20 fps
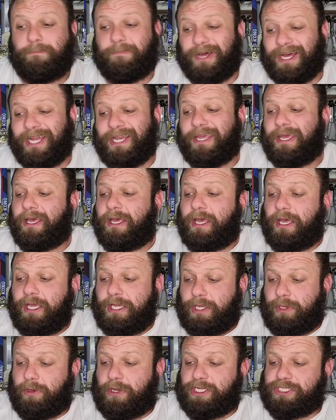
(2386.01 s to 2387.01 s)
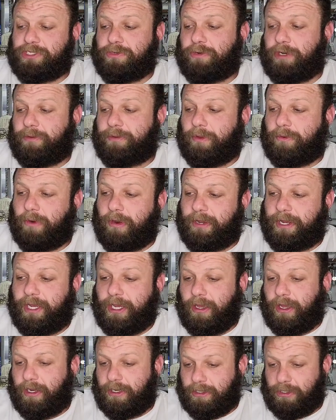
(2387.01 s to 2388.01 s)
but you also want to be working
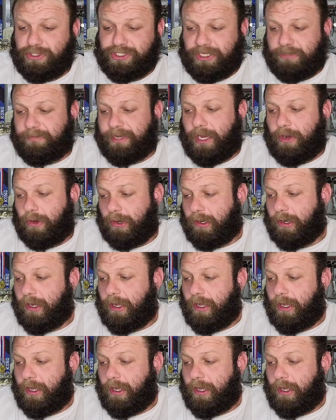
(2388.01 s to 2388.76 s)
on closing power,